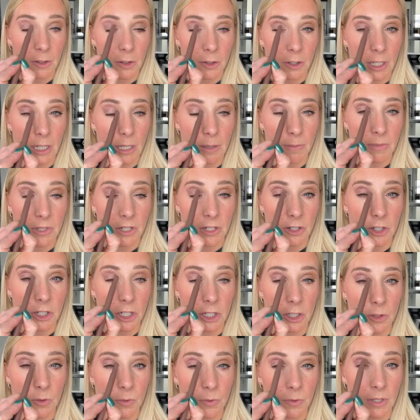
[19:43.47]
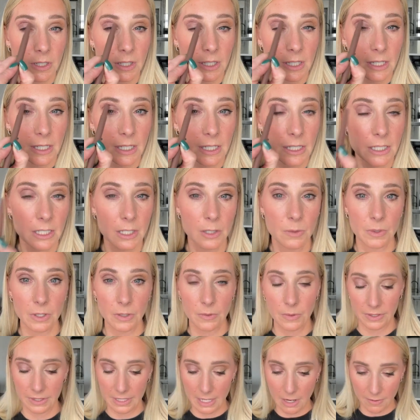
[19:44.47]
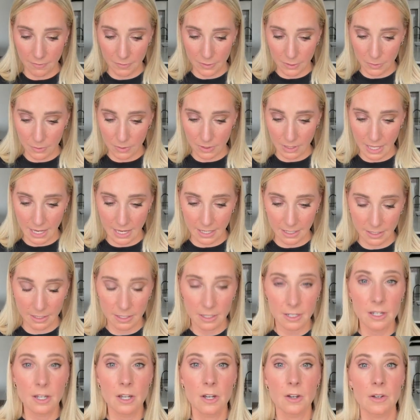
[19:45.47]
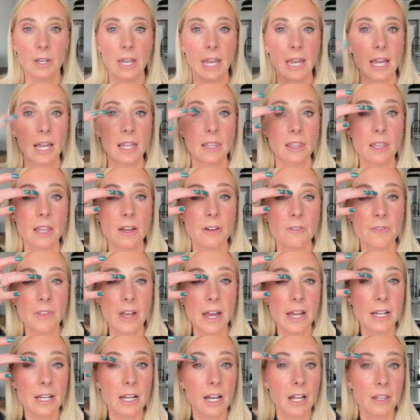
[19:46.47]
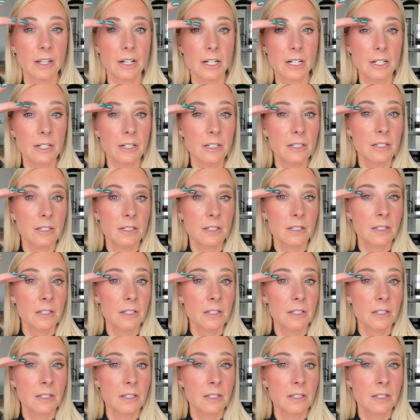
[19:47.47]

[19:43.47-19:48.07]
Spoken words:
creams are just really easy to work with. Now, if you were like, okay, I love that color,